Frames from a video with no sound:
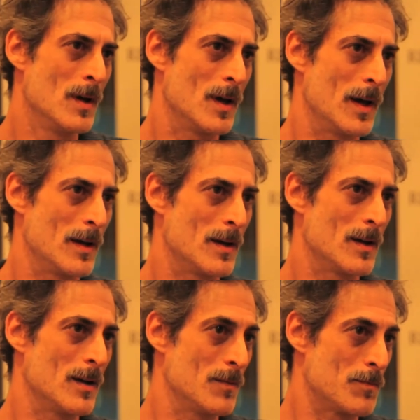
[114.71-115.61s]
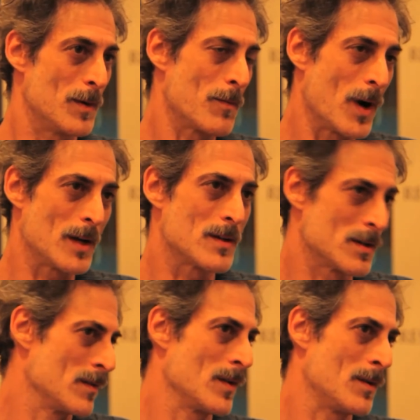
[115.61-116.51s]
And but
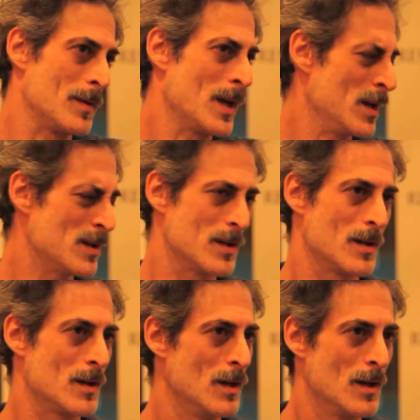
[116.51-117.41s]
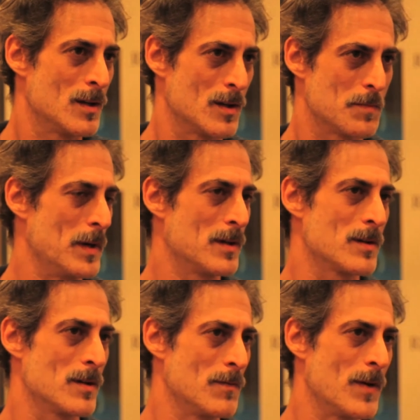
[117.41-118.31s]
process of elimination just
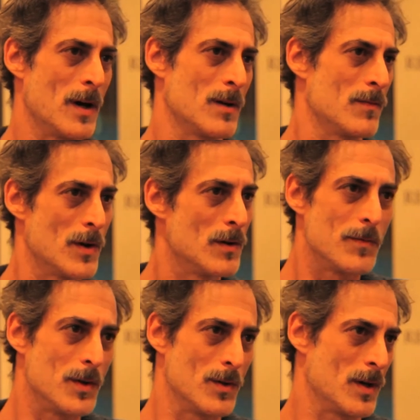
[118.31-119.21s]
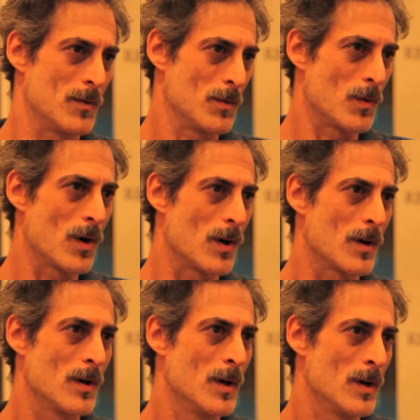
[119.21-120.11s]
basically found very few that would
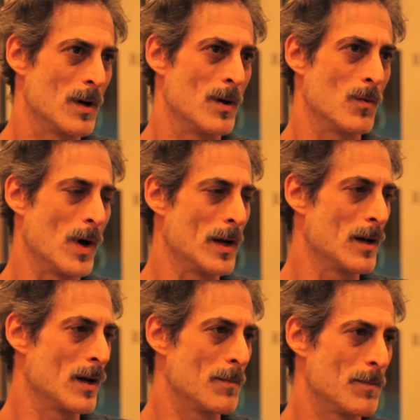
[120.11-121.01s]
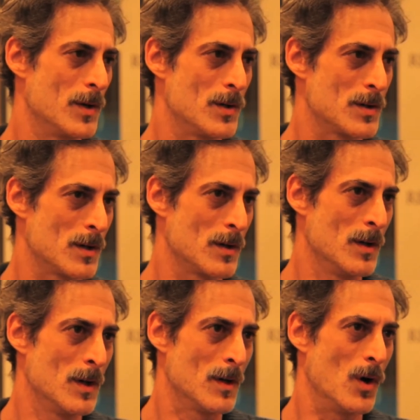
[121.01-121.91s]
work, uh, winding up
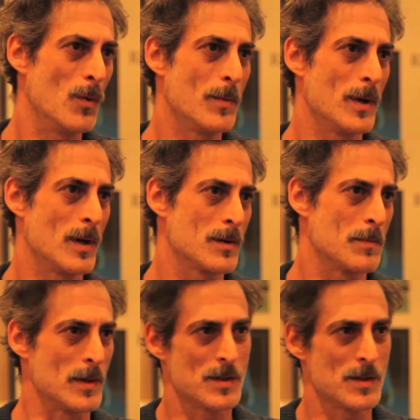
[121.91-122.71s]
using opiates but